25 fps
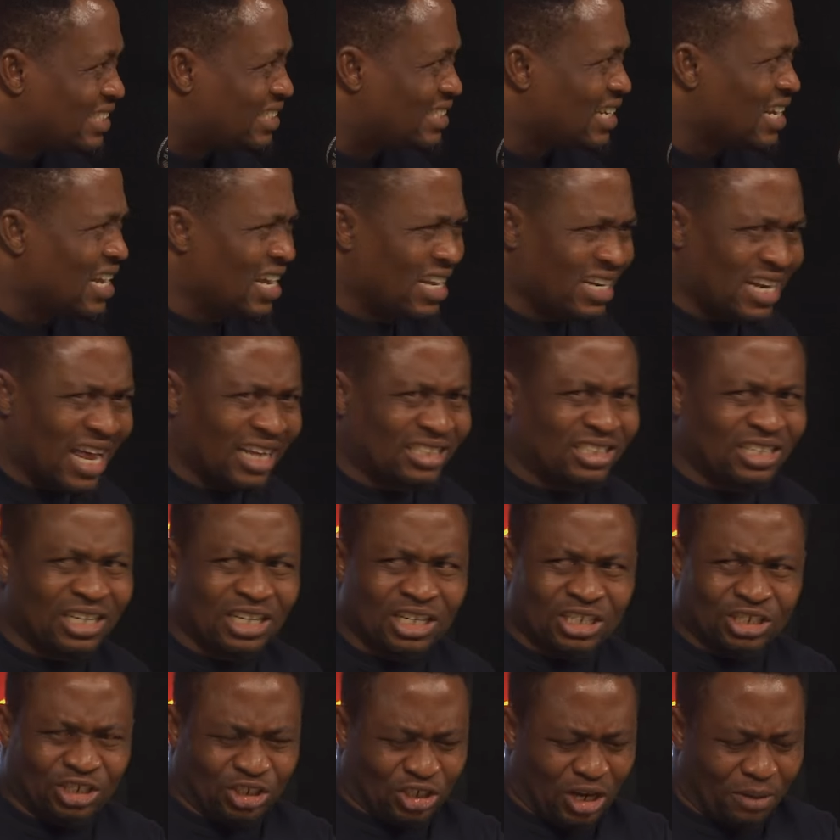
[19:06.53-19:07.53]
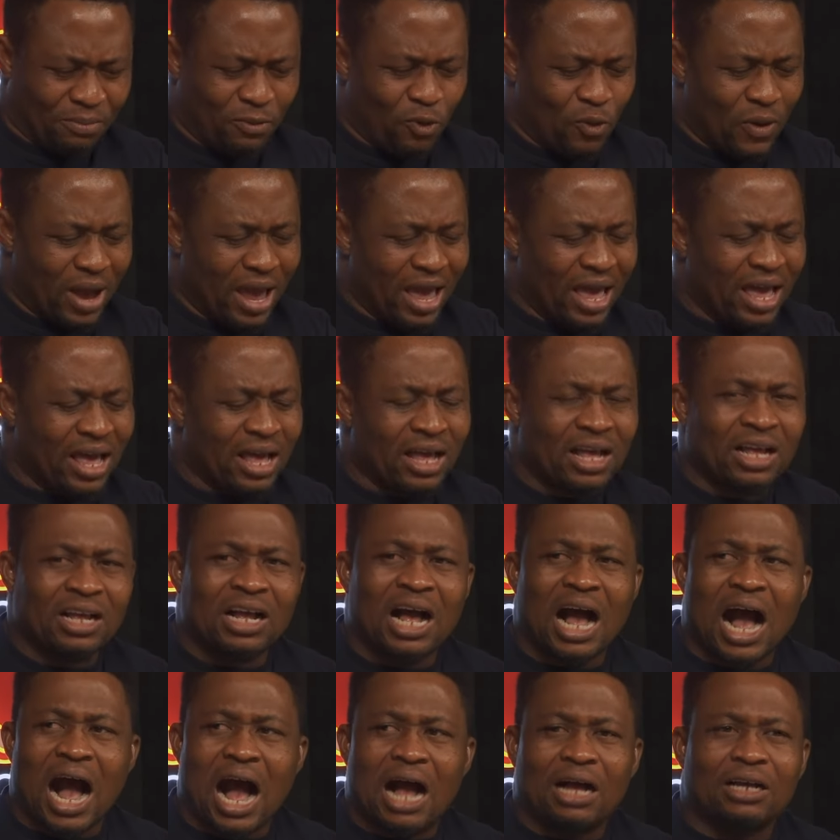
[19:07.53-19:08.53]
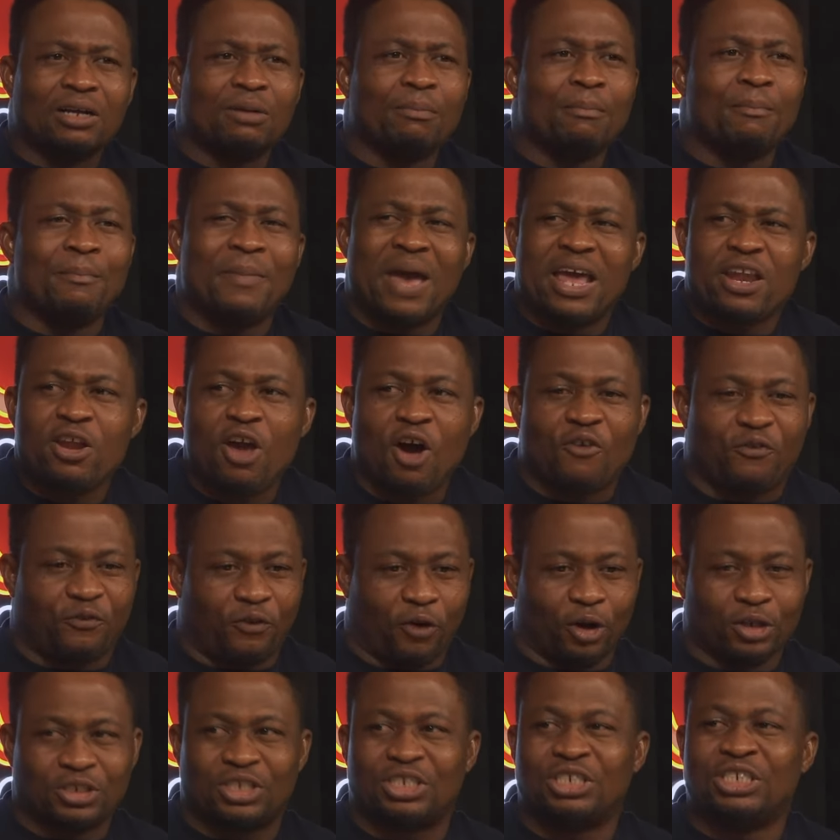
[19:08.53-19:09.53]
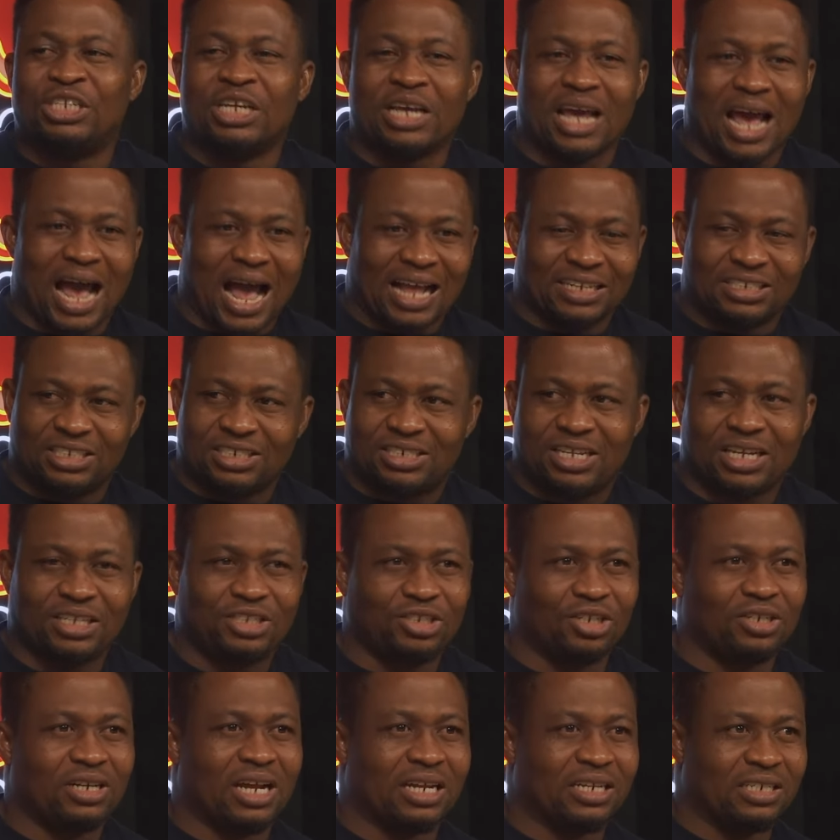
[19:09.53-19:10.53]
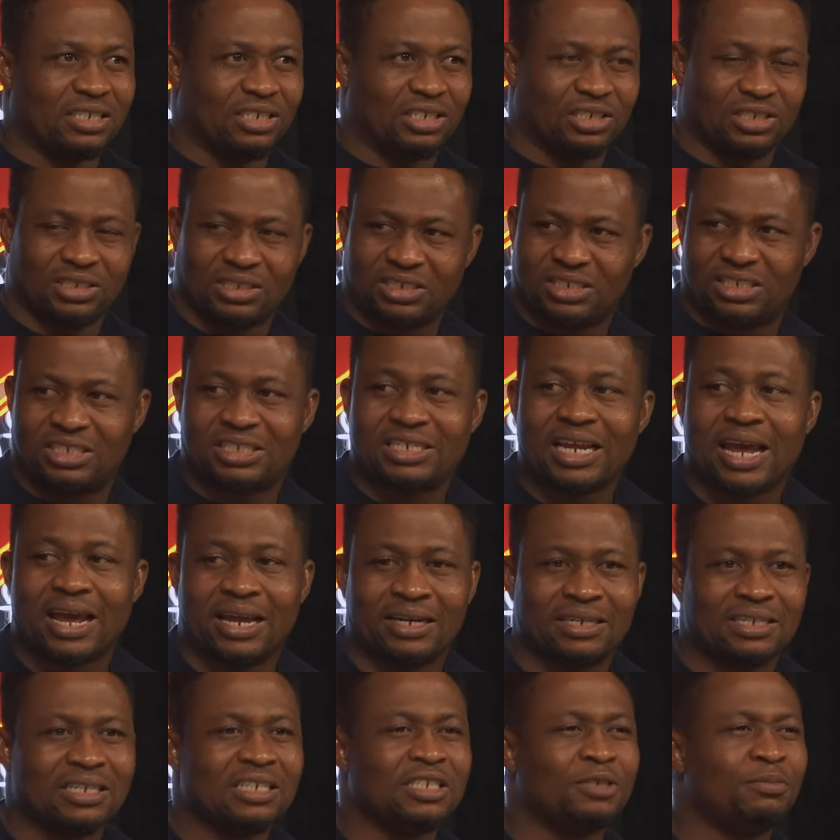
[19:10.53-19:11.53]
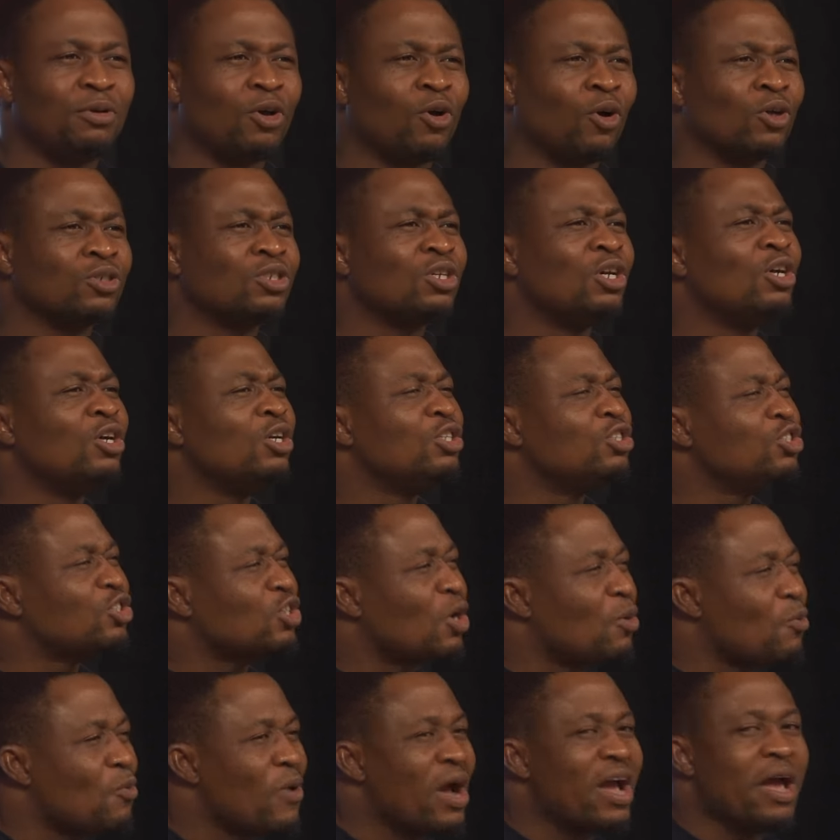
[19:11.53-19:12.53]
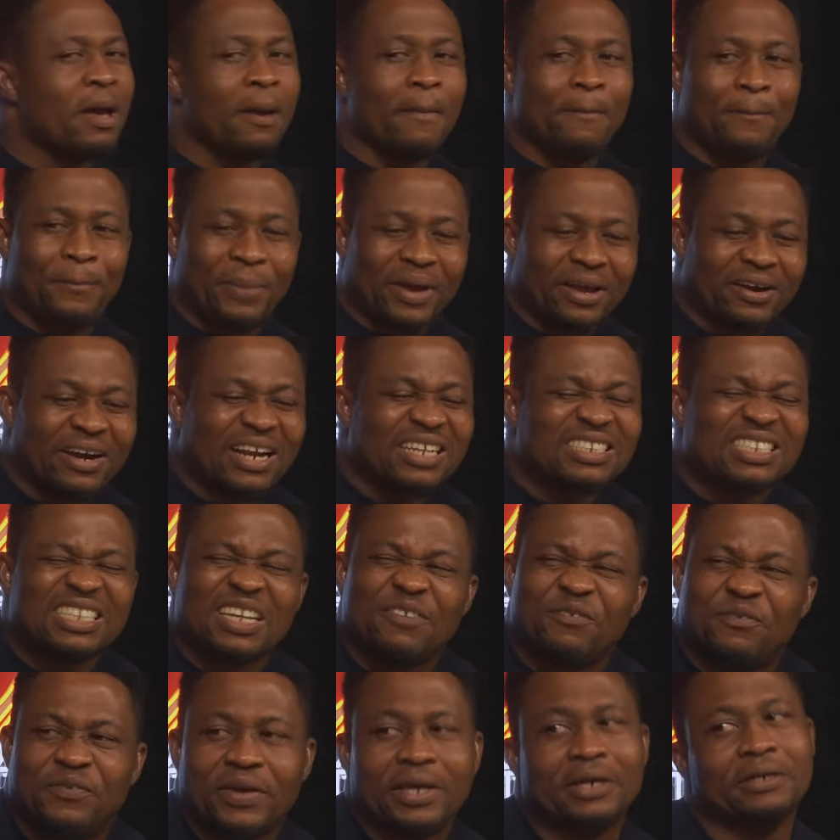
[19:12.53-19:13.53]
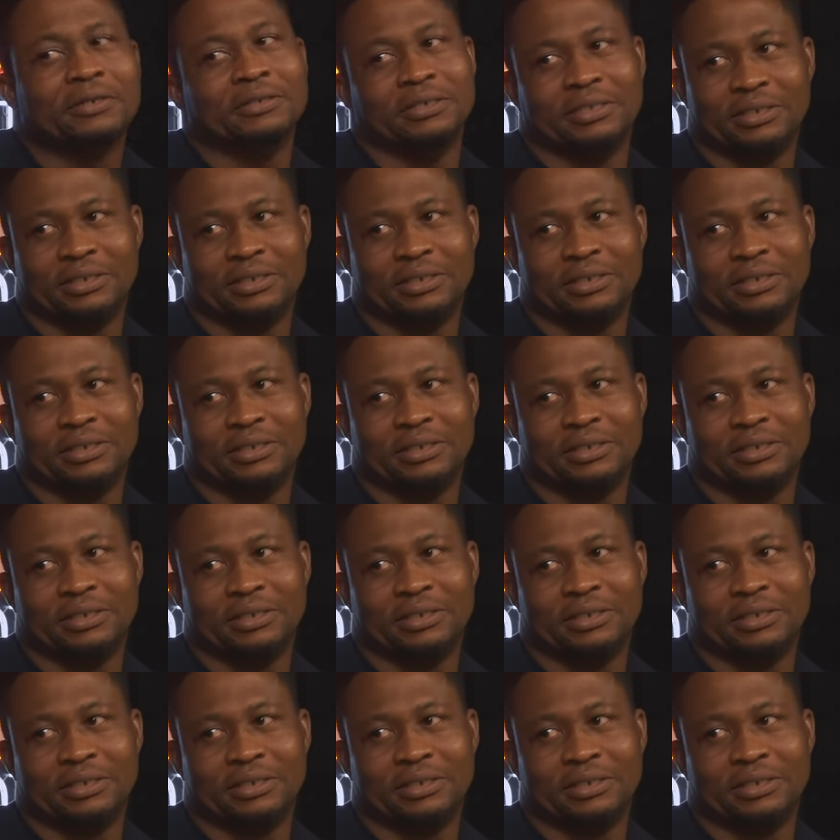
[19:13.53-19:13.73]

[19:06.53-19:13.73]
That somewhere, many of us, the agitation that is stirred is because somewhere parenting failed.